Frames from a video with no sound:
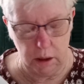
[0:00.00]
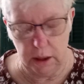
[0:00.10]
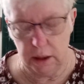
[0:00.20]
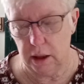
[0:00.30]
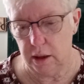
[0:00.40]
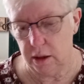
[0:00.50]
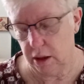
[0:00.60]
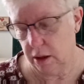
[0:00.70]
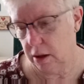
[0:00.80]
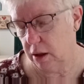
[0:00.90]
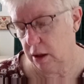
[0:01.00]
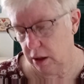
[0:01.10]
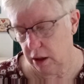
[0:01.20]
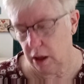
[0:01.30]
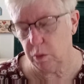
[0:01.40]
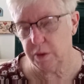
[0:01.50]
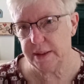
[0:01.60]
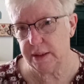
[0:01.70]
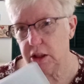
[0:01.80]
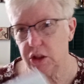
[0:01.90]
I got, and I will
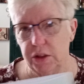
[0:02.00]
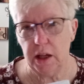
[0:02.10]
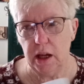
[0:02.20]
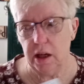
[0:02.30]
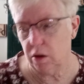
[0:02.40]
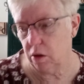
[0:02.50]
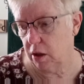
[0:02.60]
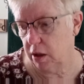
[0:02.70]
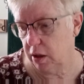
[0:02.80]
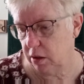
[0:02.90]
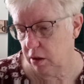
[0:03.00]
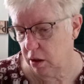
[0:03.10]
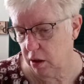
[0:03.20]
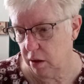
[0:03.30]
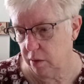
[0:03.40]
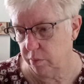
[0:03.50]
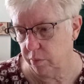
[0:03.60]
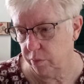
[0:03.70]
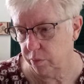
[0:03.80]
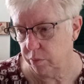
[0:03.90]
stitch that on um,